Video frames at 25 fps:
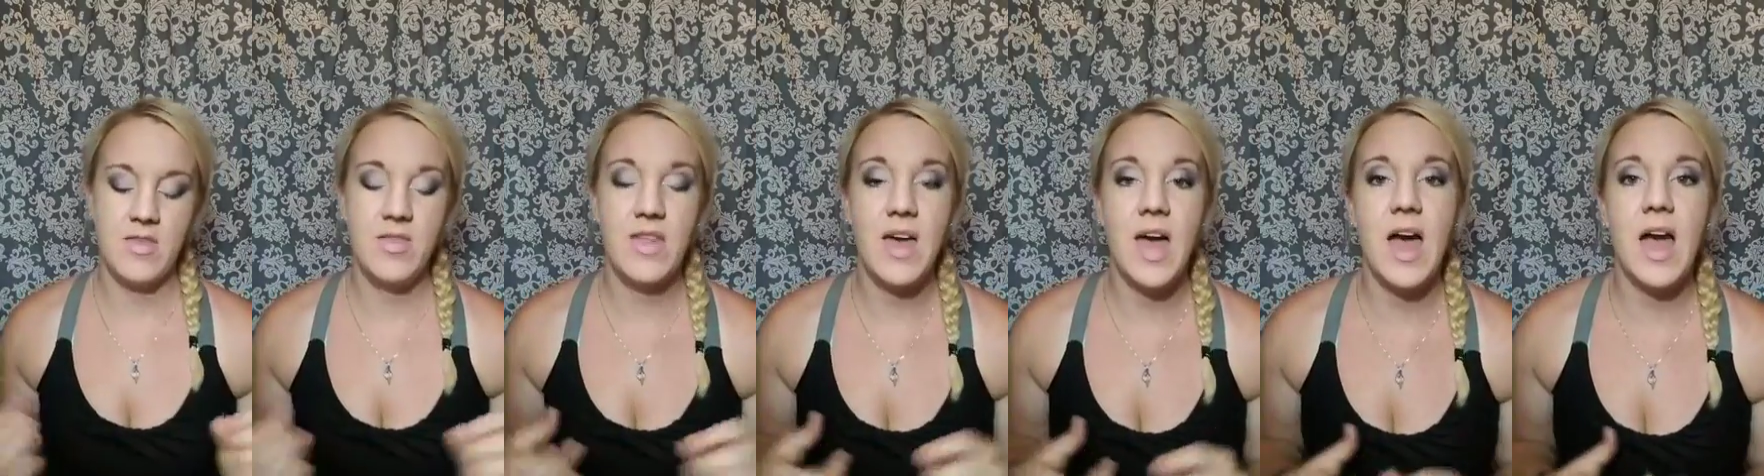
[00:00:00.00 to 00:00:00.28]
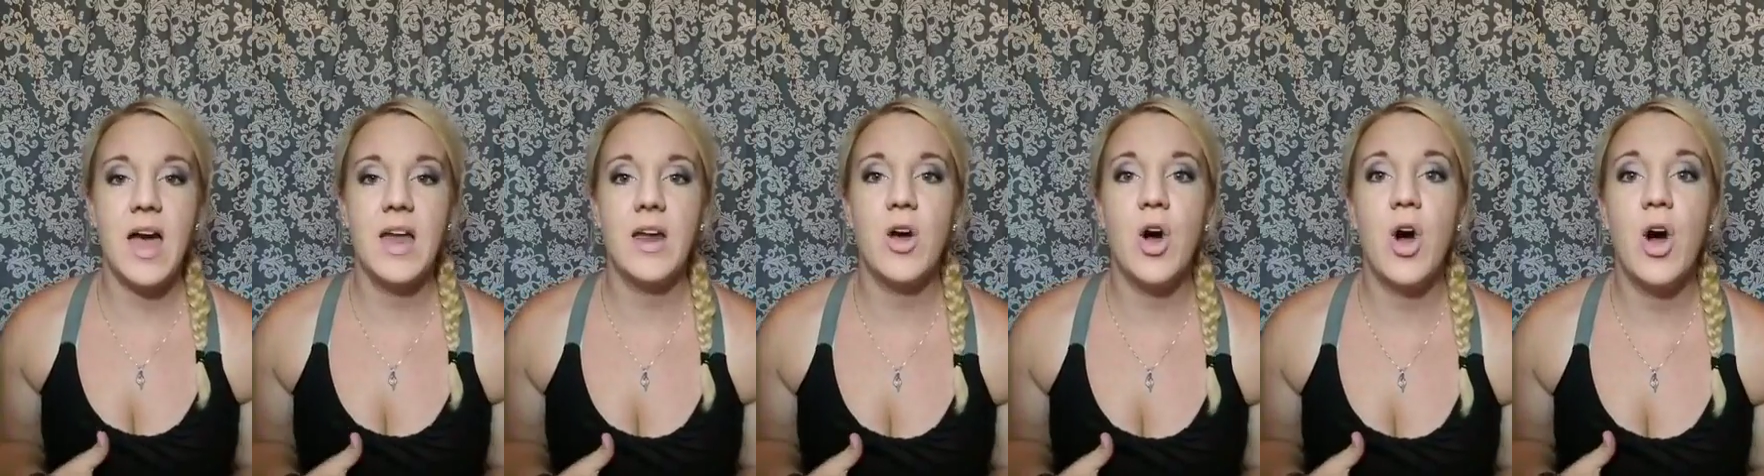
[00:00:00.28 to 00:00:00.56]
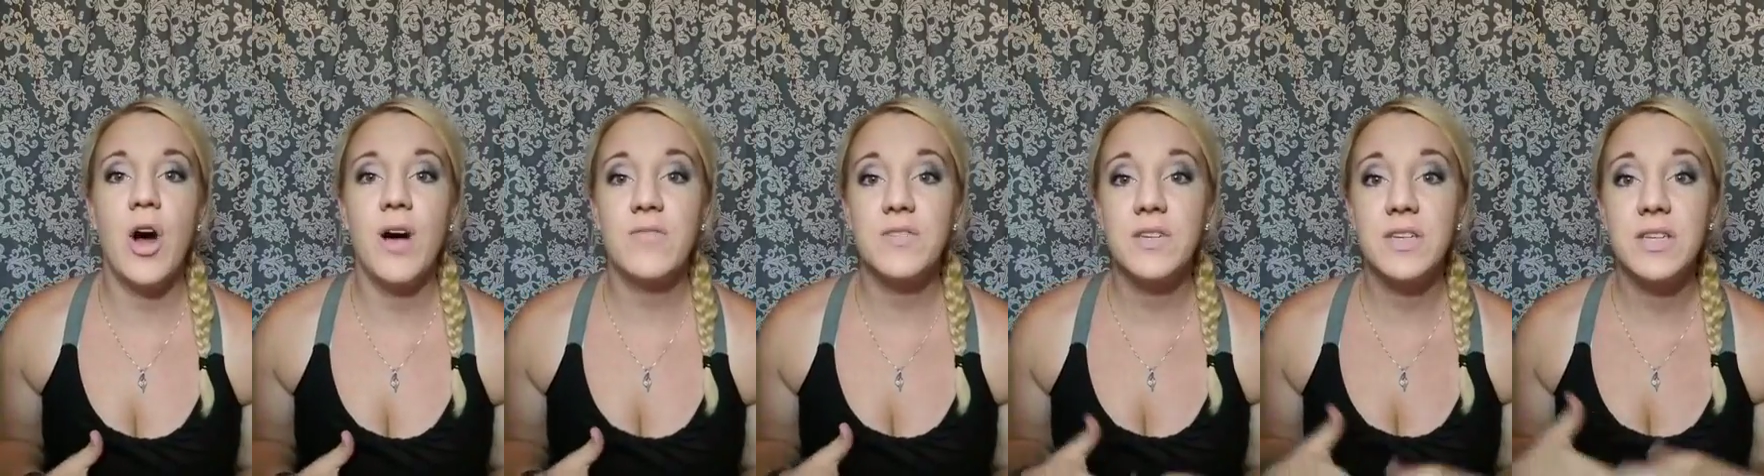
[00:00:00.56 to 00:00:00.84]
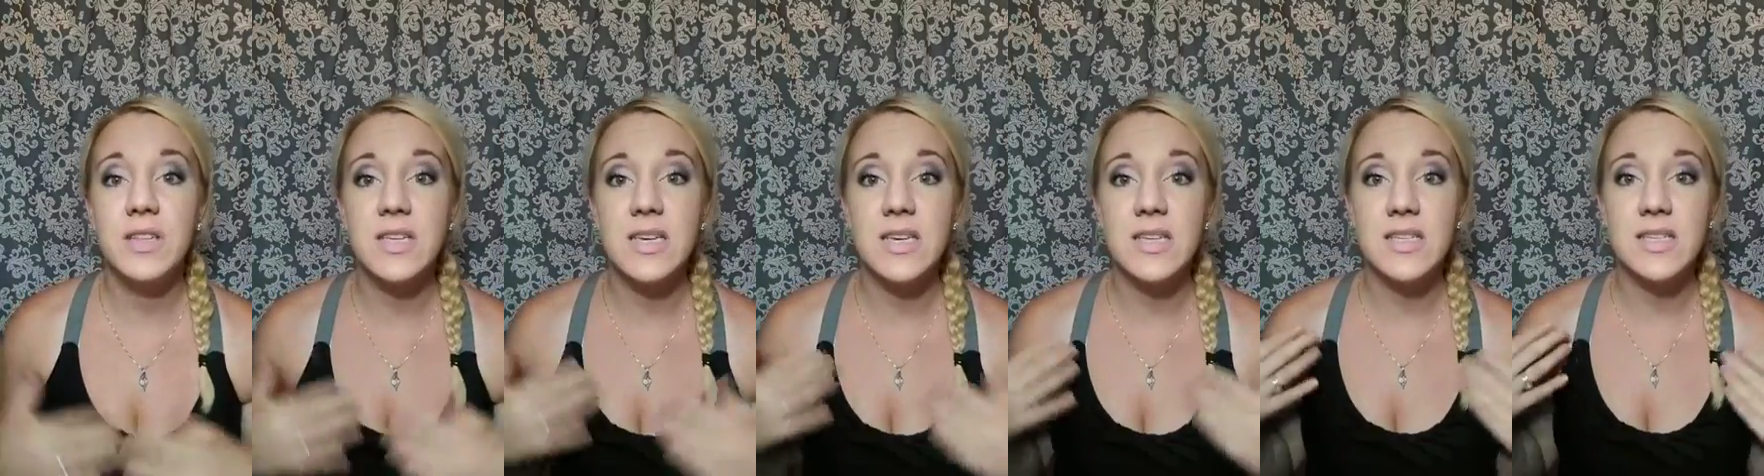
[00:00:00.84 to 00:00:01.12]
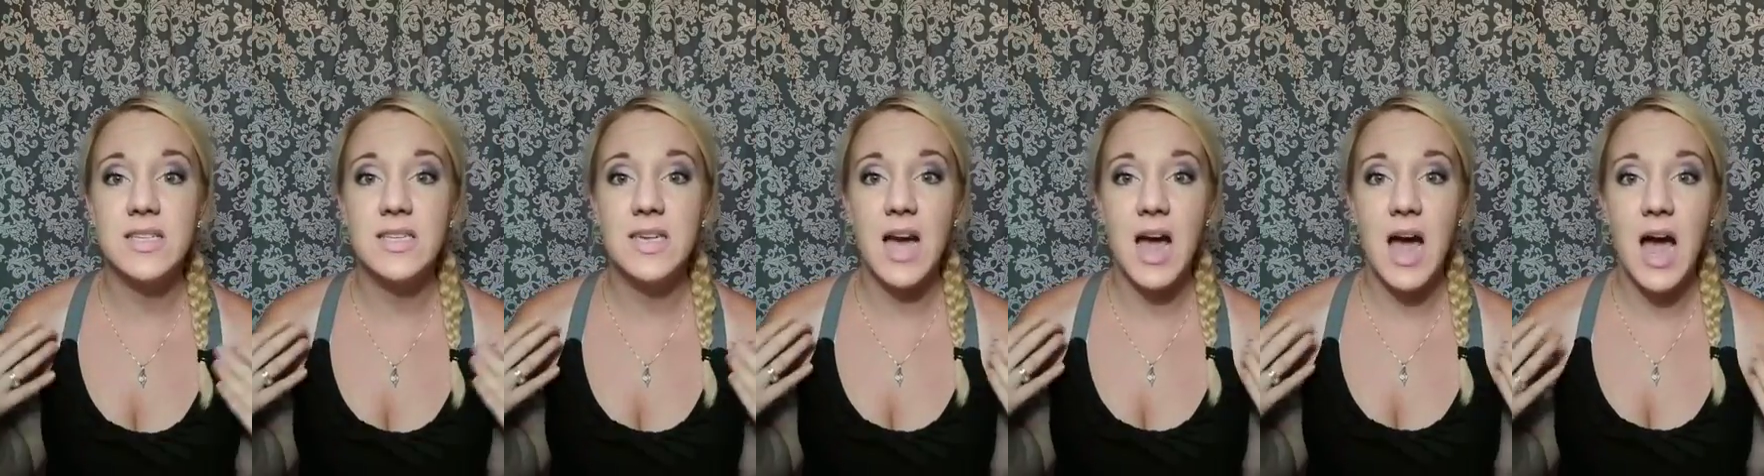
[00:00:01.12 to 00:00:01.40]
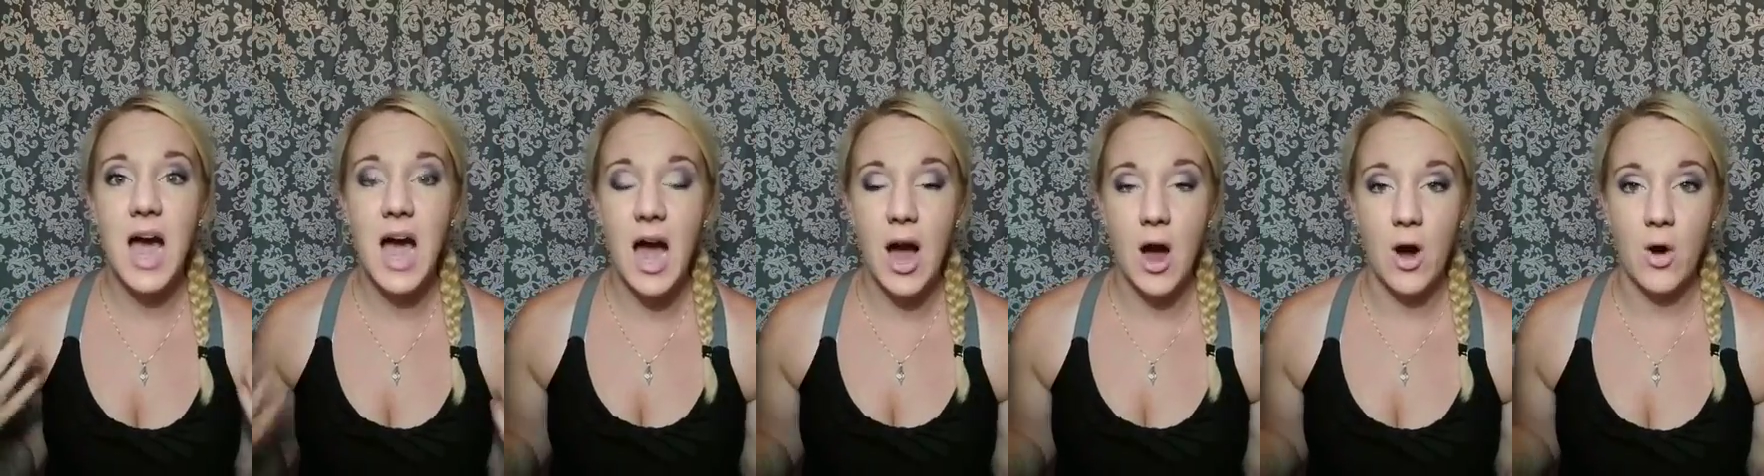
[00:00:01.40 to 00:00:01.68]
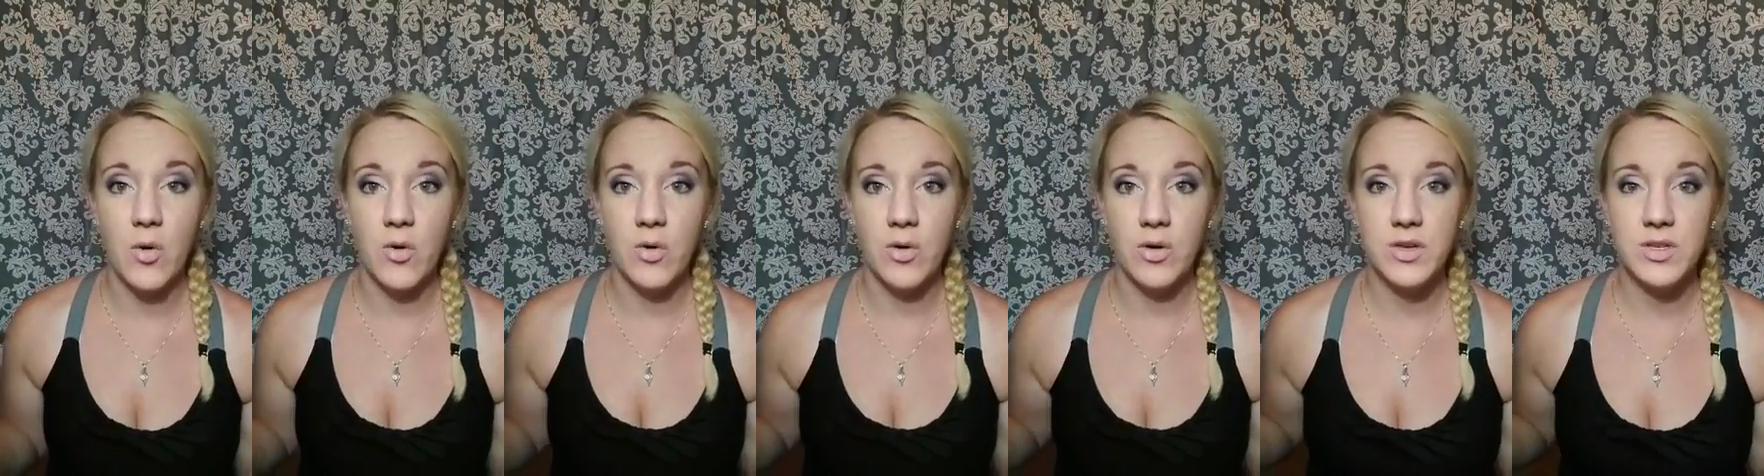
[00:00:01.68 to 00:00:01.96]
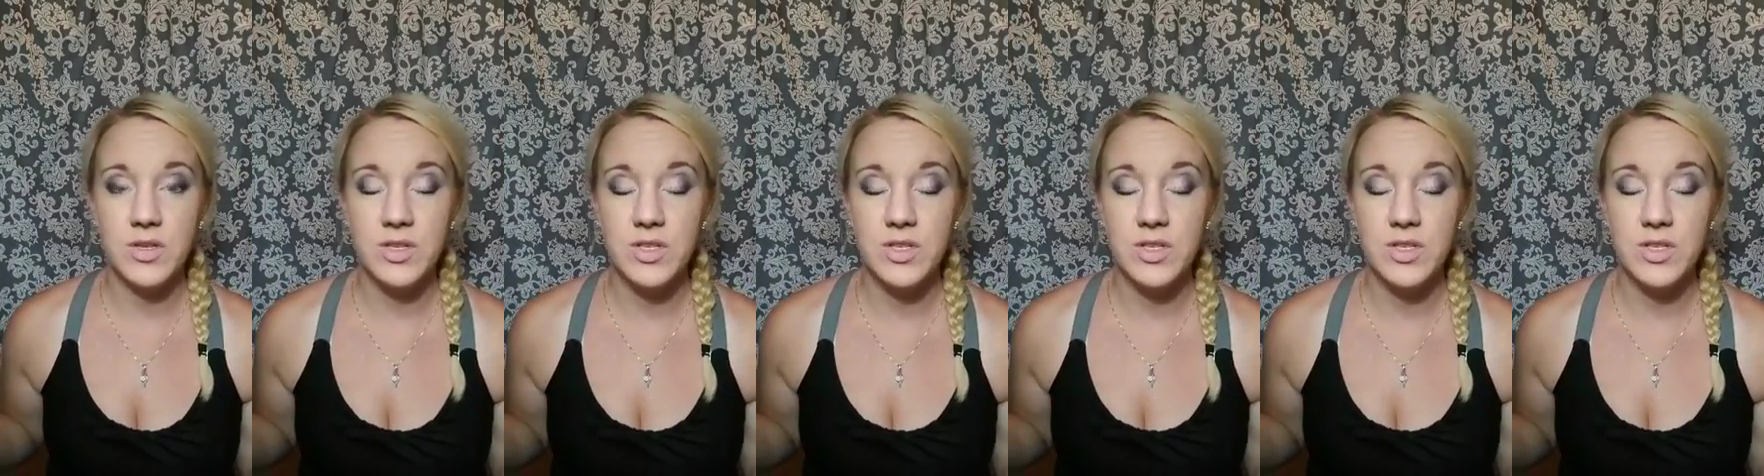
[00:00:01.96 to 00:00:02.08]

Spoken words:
that often leads to how.